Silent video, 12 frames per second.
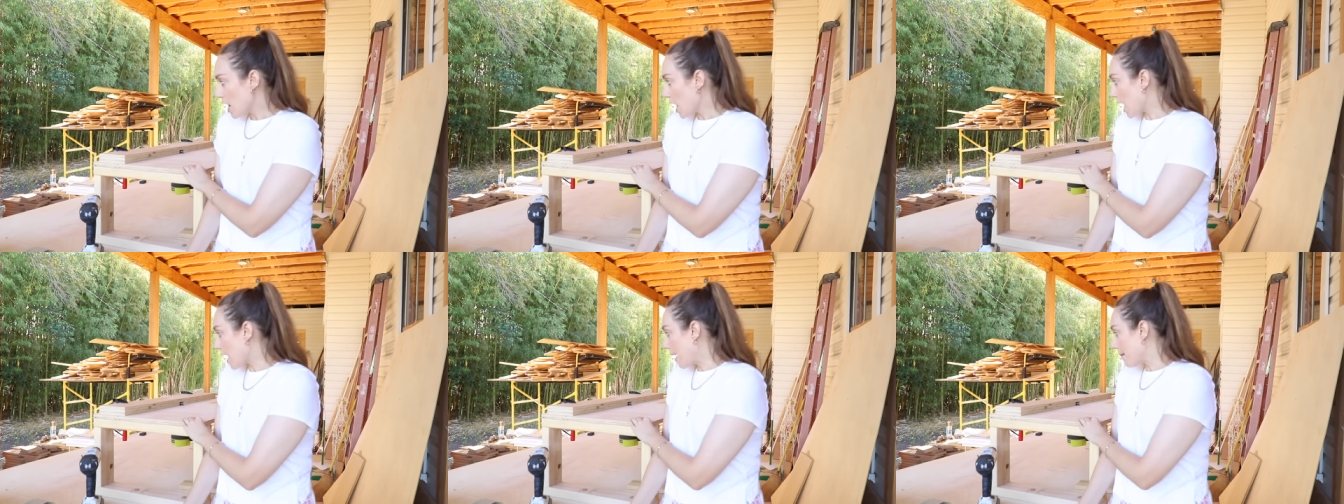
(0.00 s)

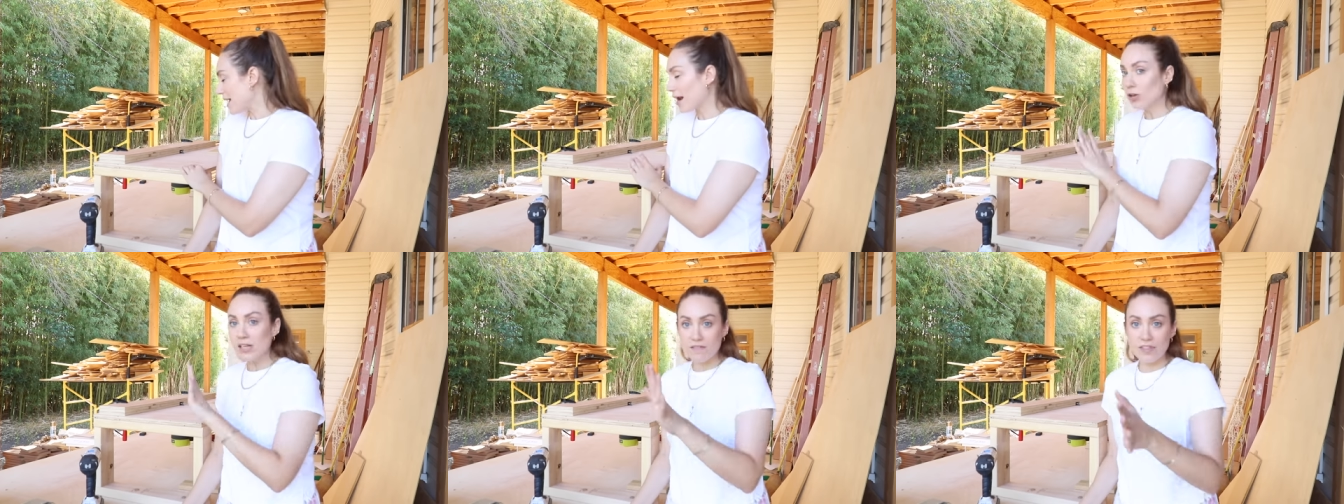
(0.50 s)
Um, and
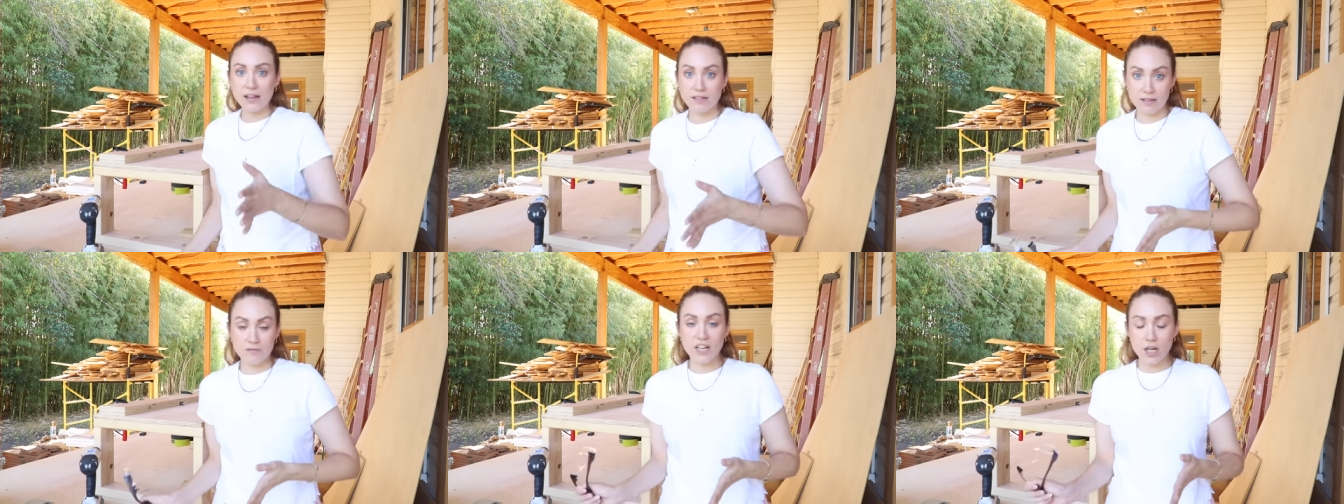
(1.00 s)
I'll leave that
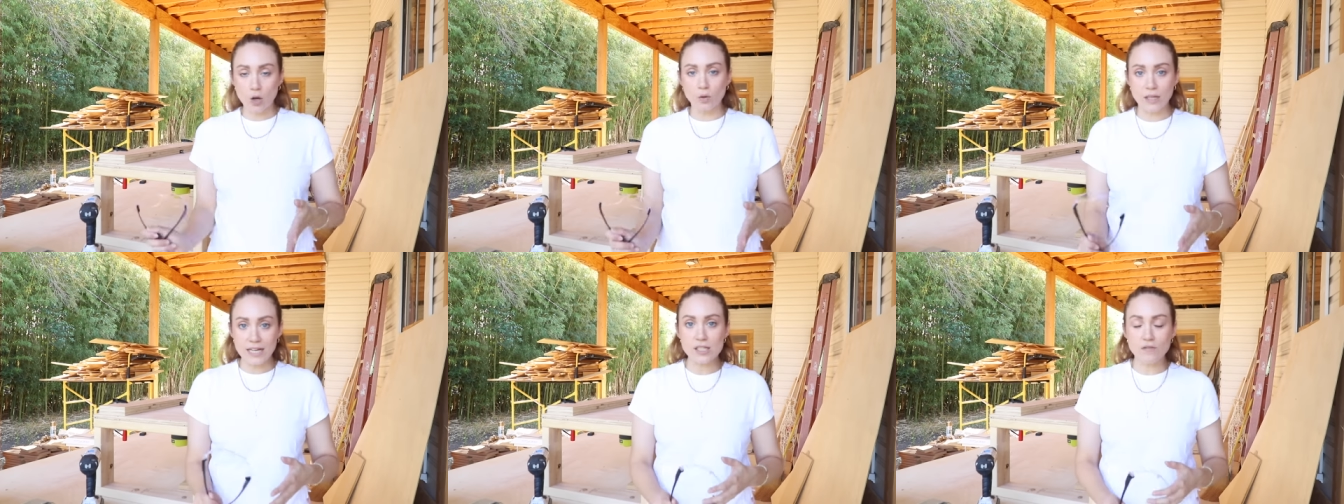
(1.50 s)
video
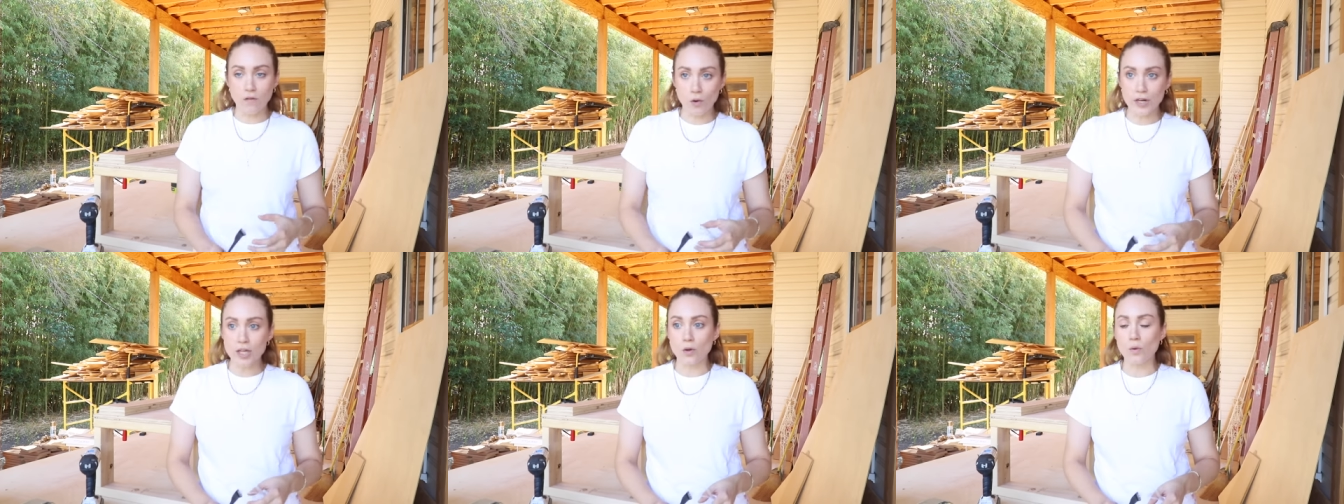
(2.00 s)
linked
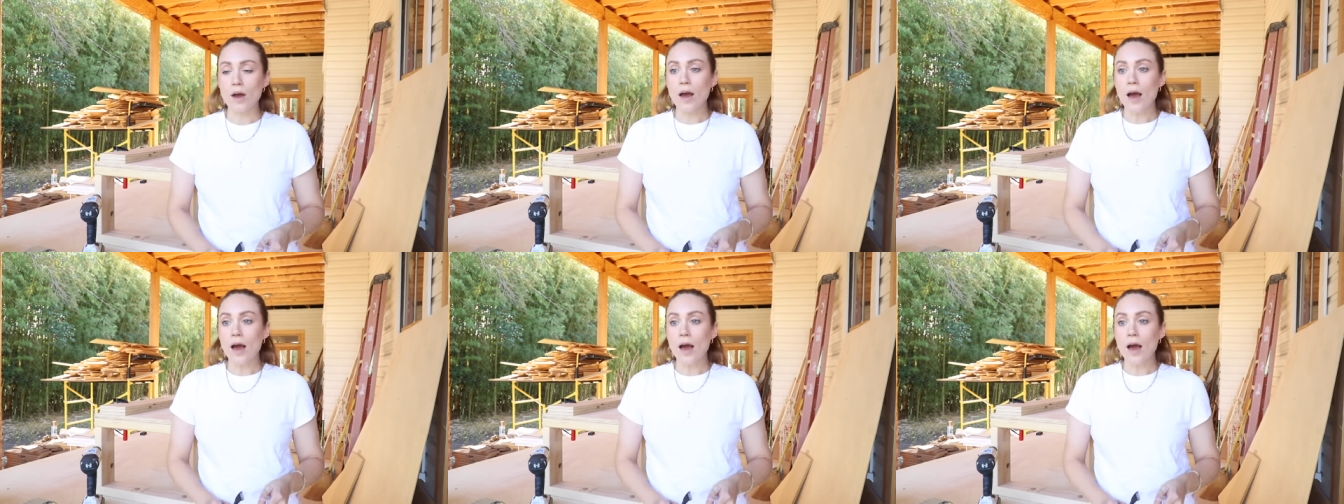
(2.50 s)
for you.